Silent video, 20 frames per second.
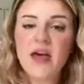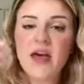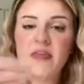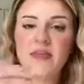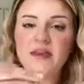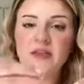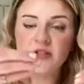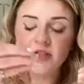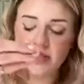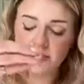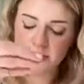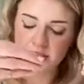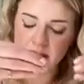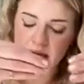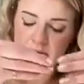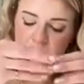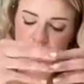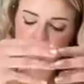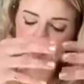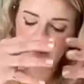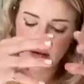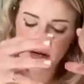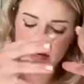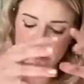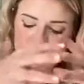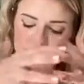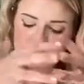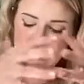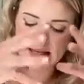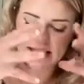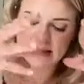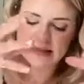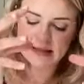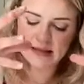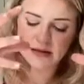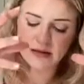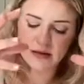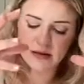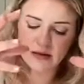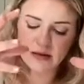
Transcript: And then jump down to where it says